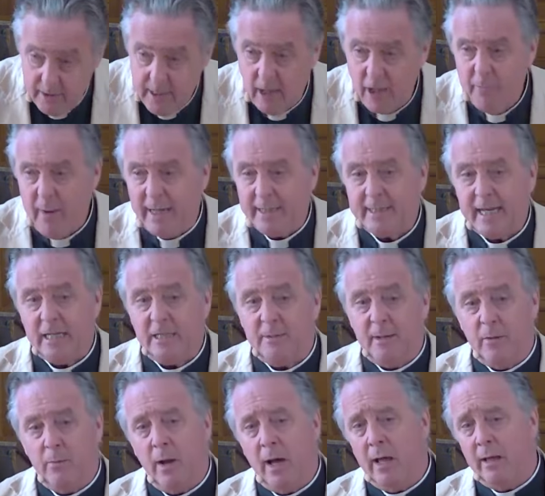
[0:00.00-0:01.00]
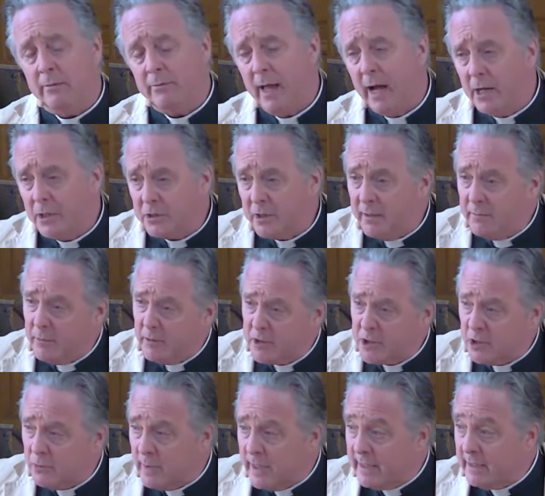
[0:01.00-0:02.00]
Now you might say to me, well, Nigel, I'm not
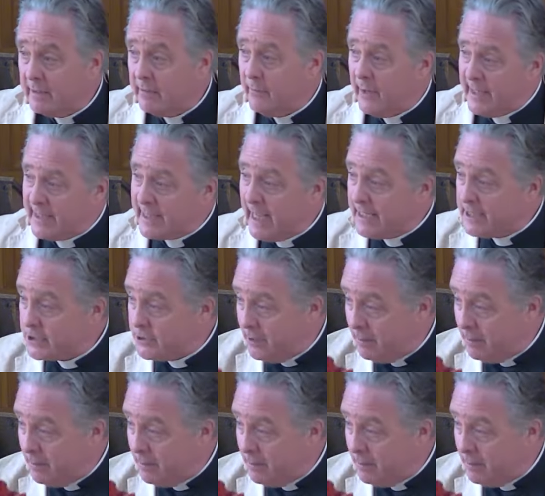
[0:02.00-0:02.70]
sure why is that so